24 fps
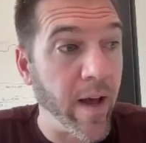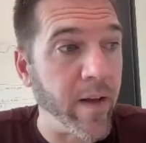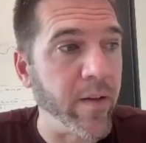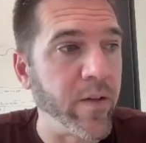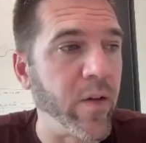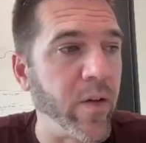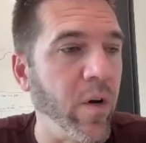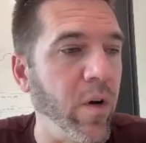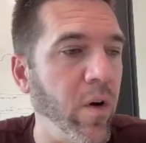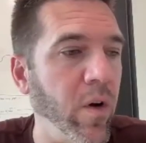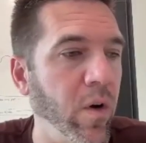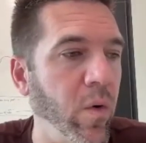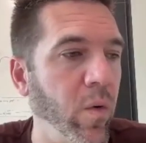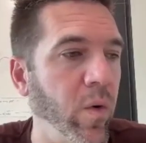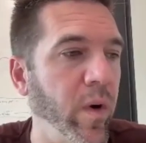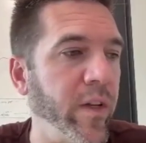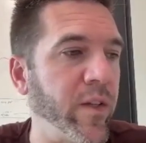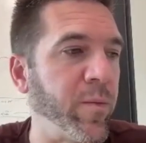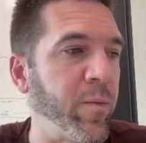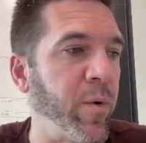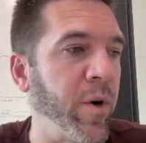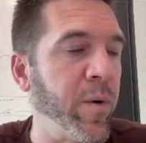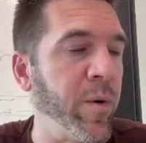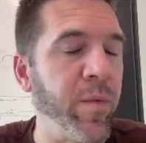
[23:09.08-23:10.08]
so
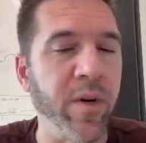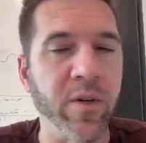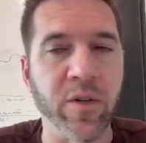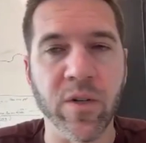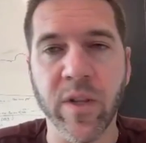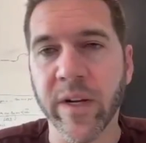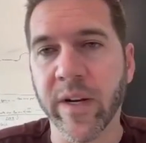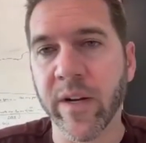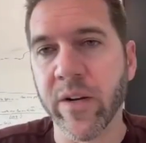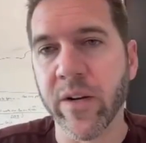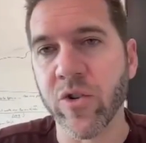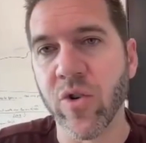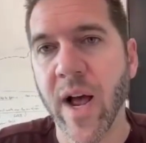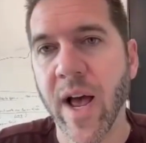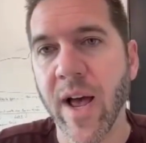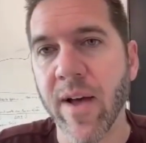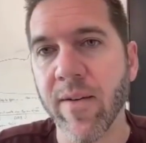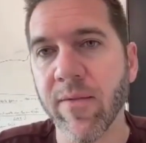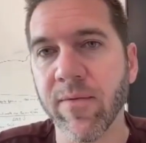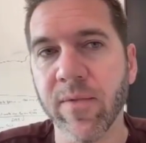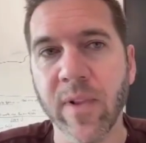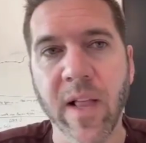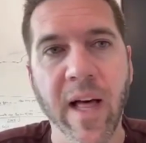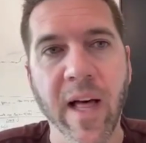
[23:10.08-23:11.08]
it's pretty much like a
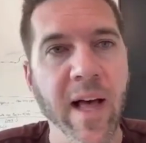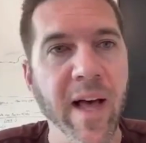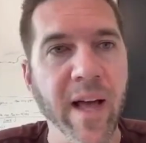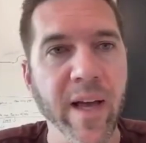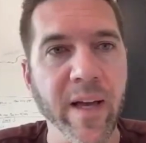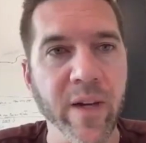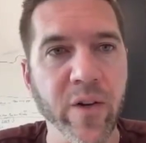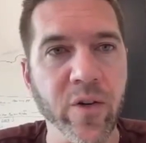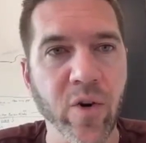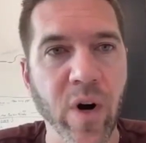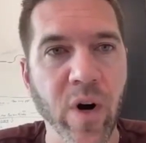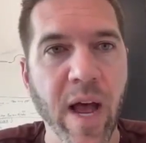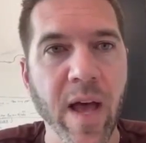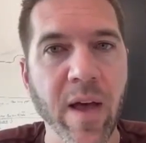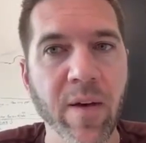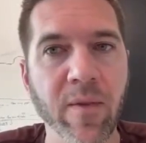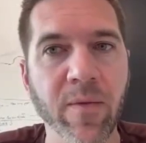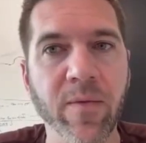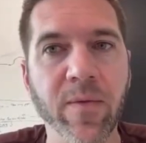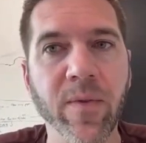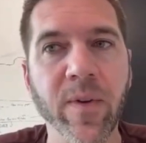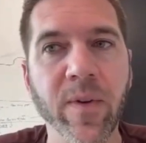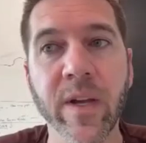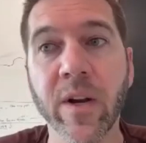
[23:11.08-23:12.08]
drive, fly,
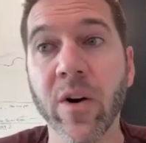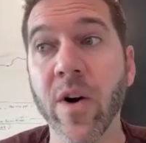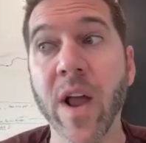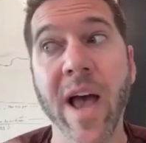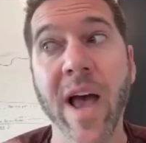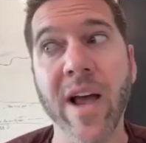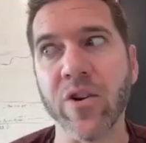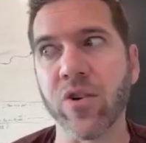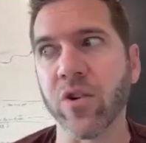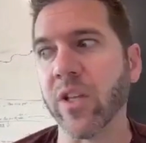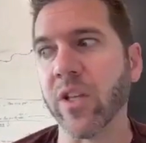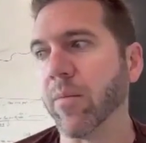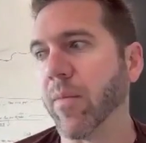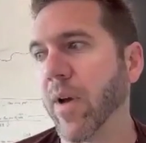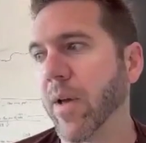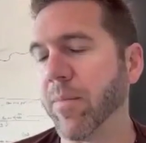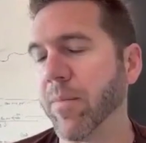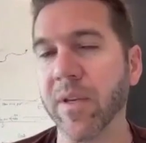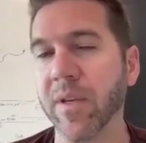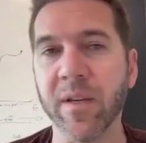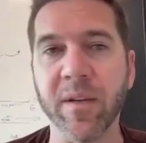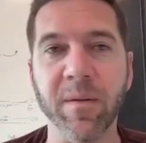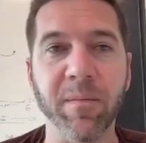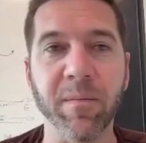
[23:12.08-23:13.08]
drive. Internationally, it might
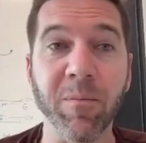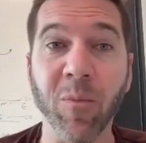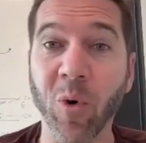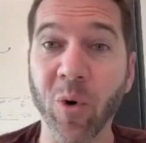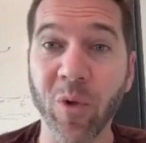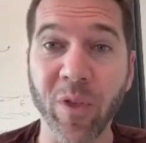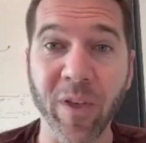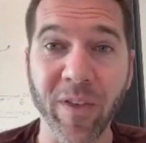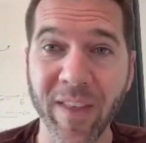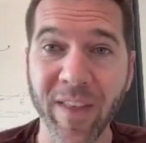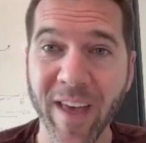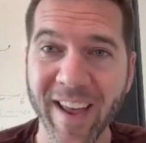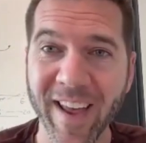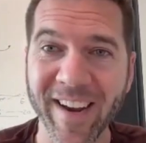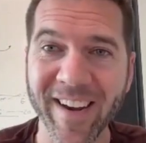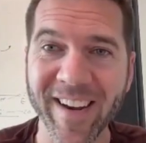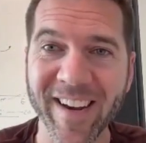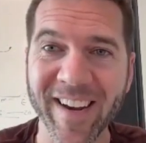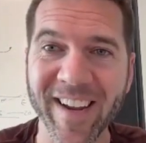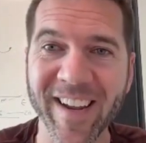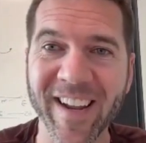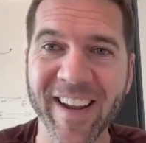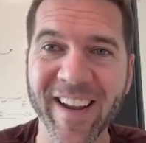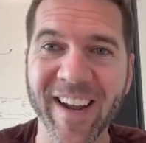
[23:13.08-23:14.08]
be more than that.
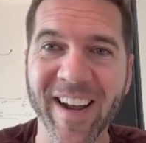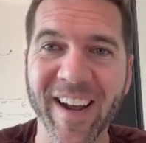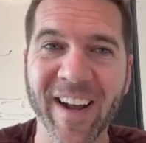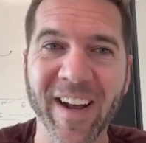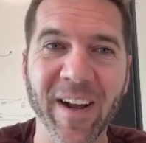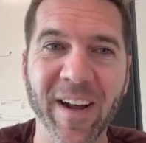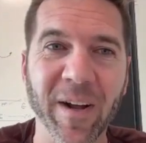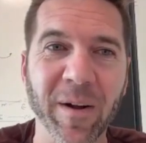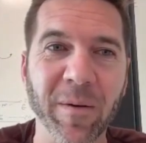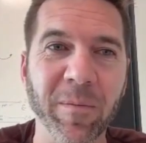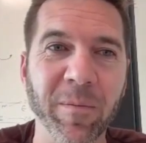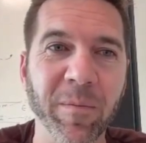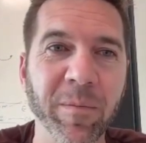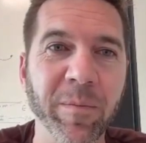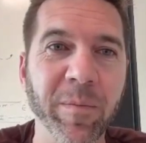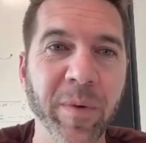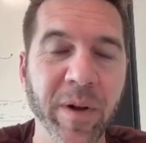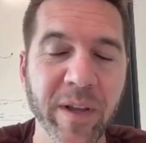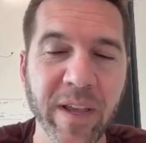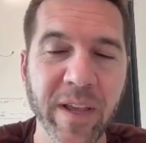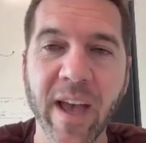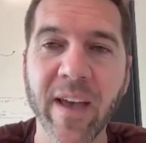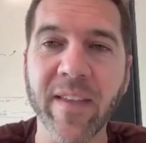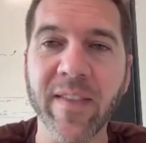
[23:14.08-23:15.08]

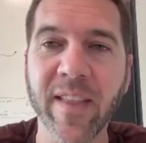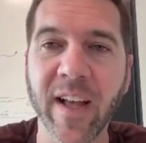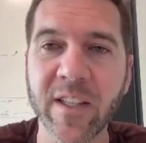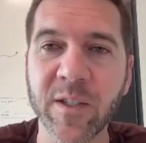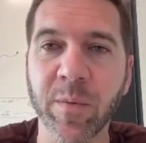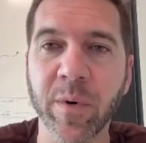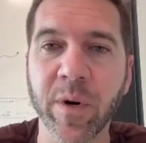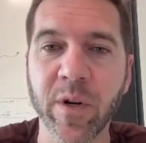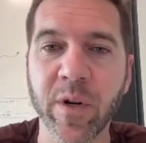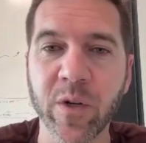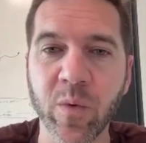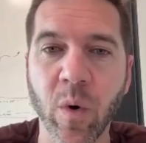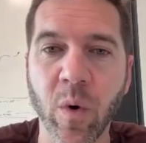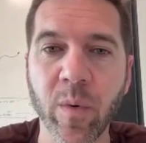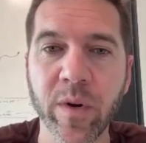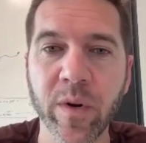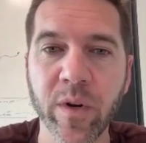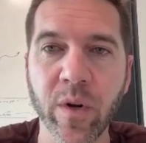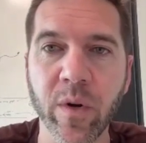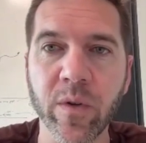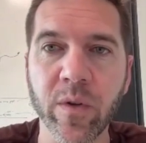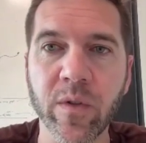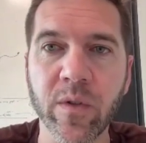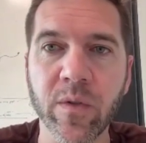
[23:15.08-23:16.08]
But yeah, that's pretty much what we
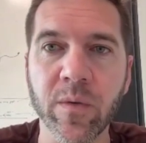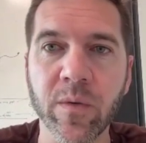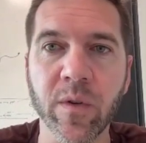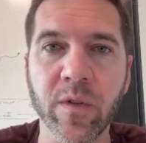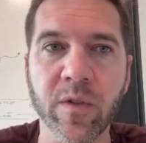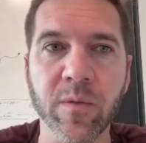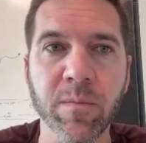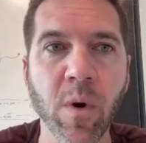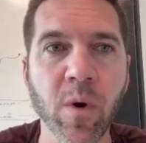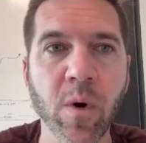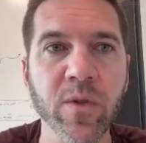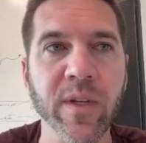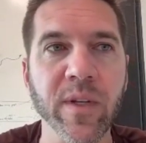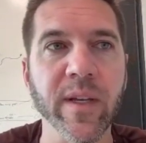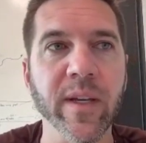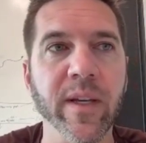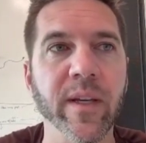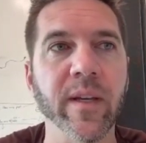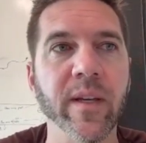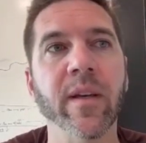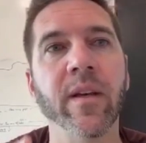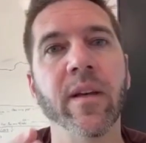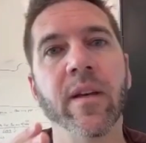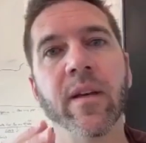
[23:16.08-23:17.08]
do. It's
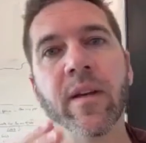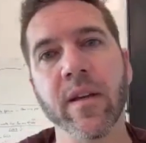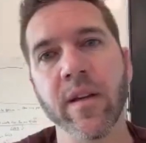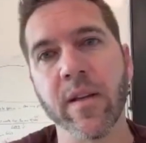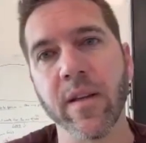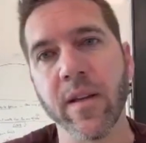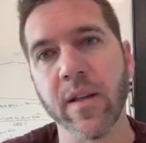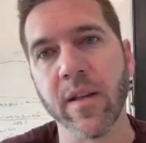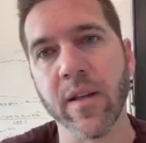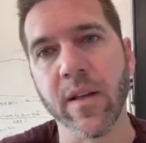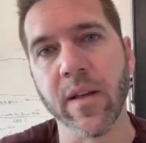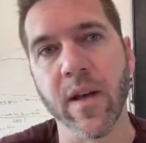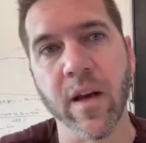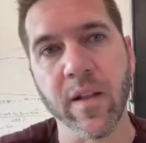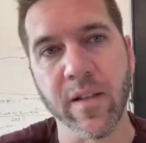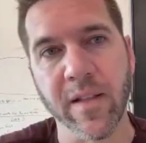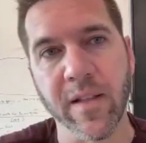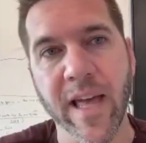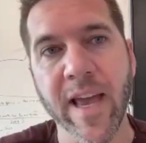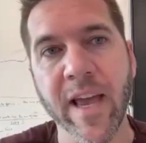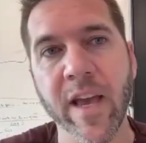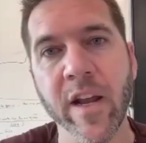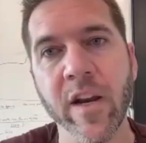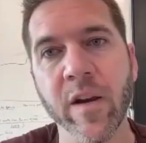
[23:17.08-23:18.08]
mostly a
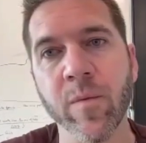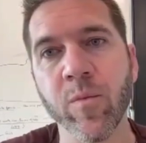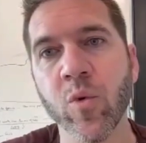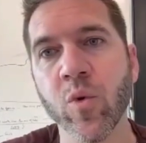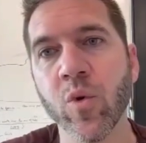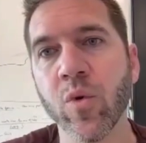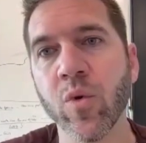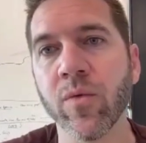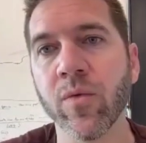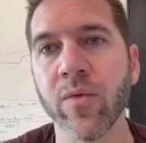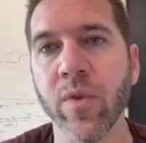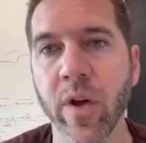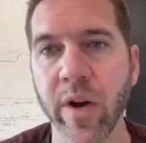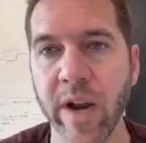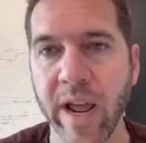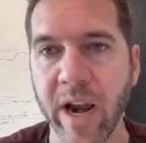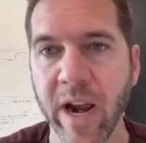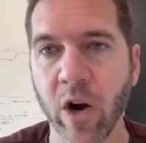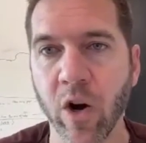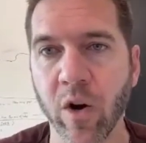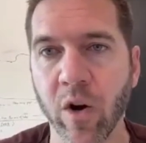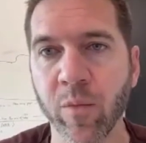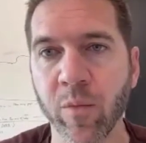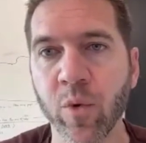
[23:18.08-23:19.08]
land move, an
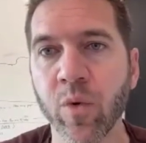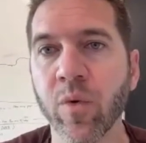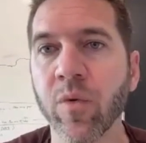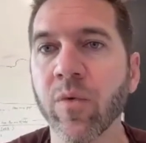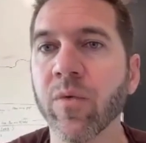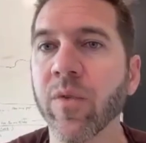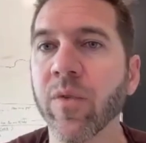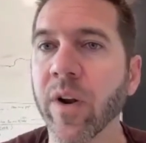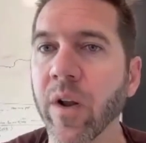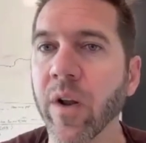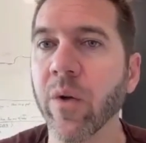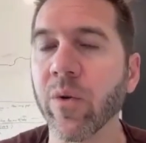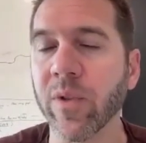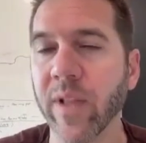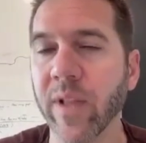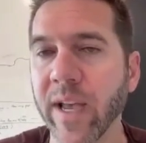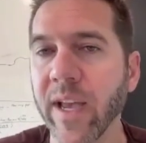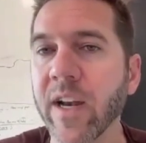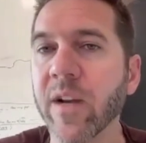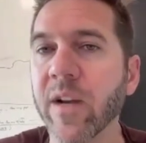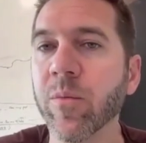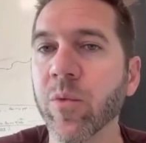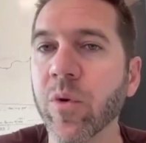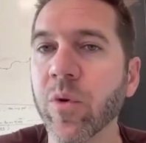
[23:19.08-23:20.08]
air move, and another
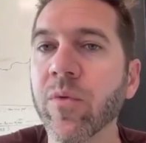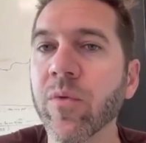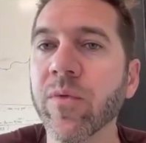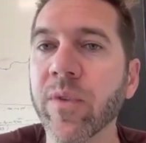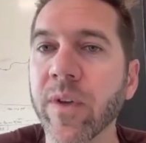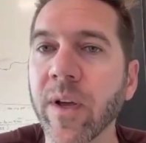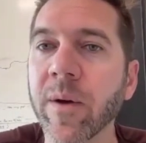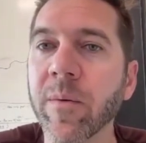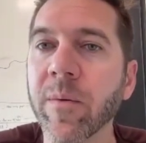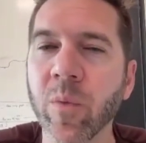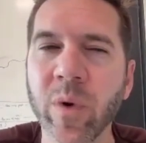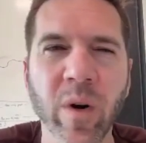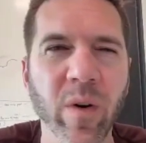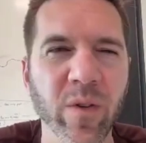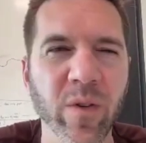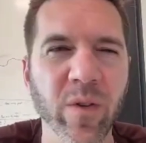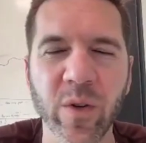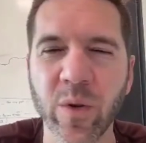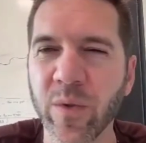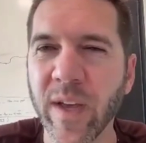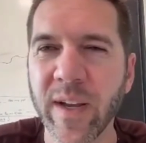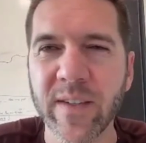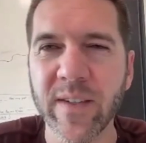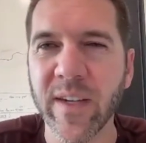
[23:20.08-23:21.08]
land move. Yeah, we don't
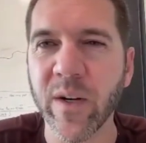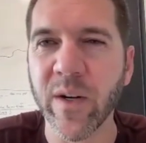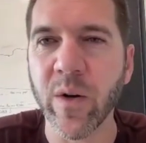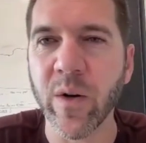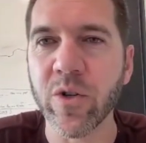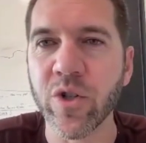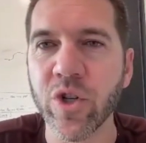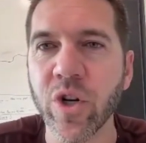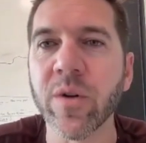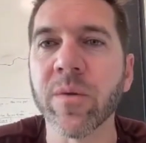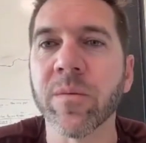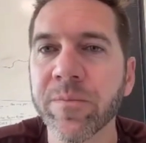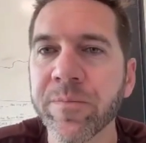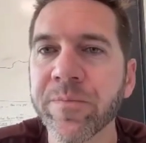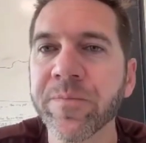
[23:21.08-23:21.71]
do things like ocean.